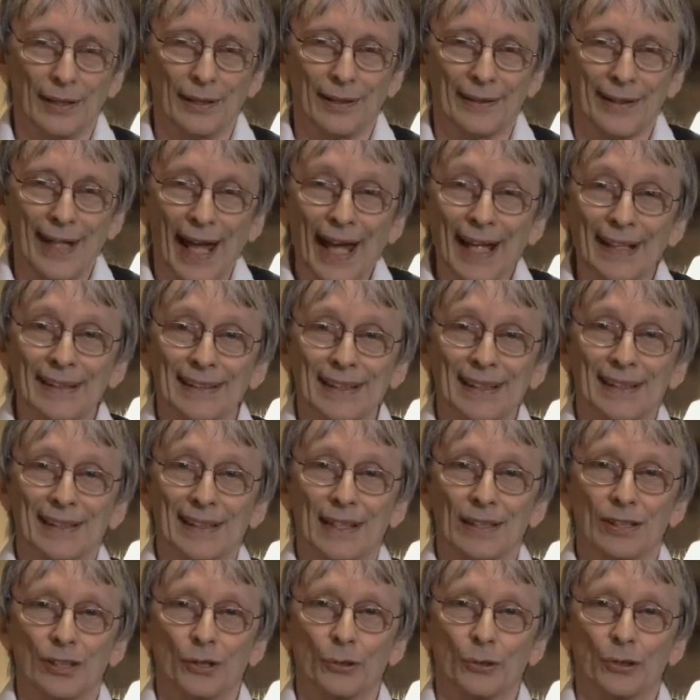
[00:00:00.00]
That is
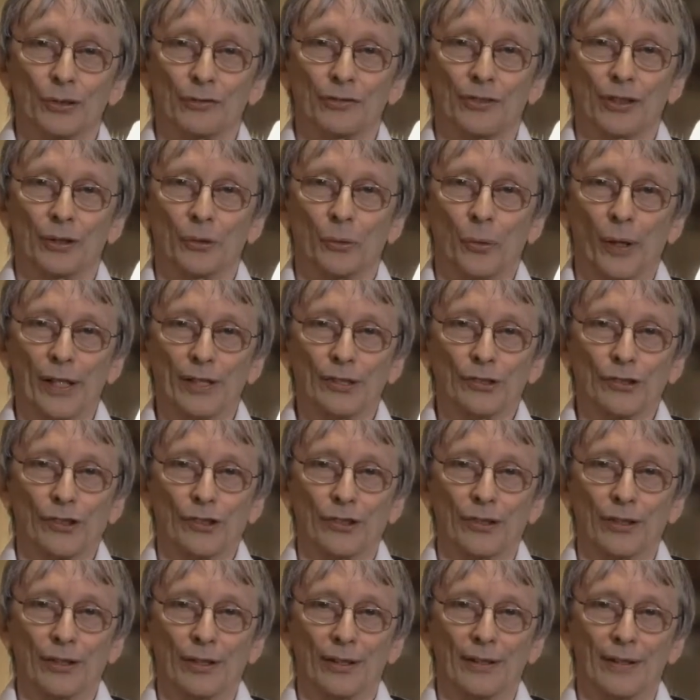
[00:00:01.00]
the sort of
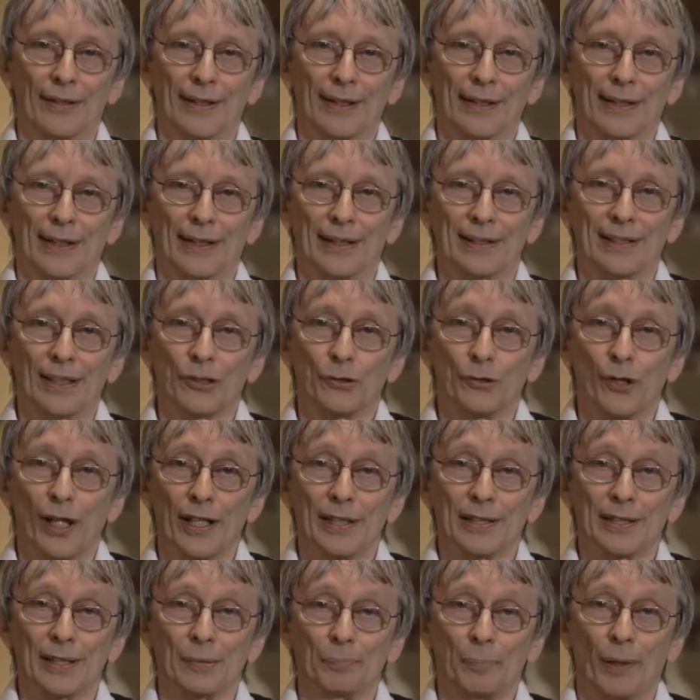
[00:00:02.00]
question that is
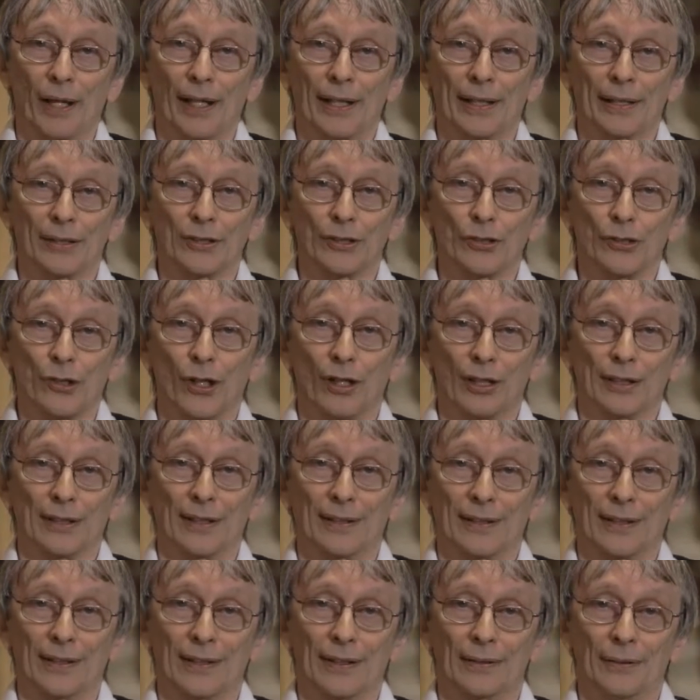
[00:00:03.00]
addressed by constructor
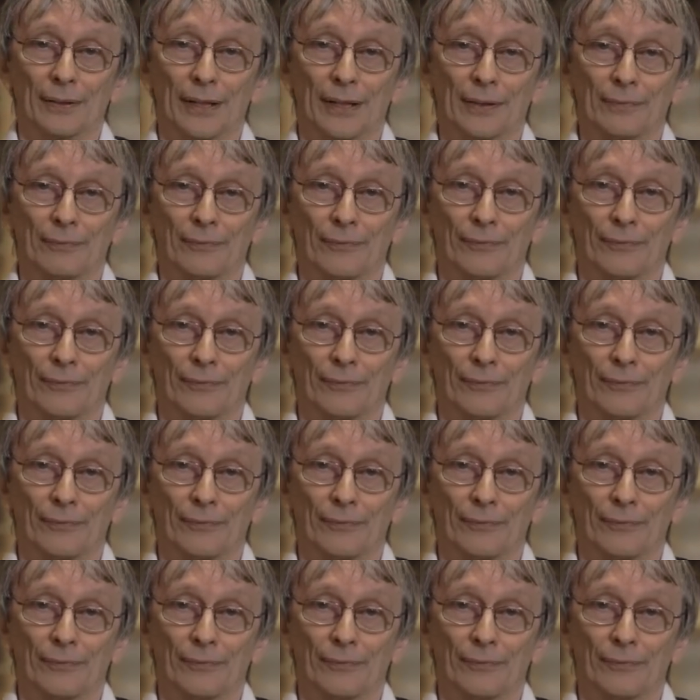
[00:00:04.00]
theory.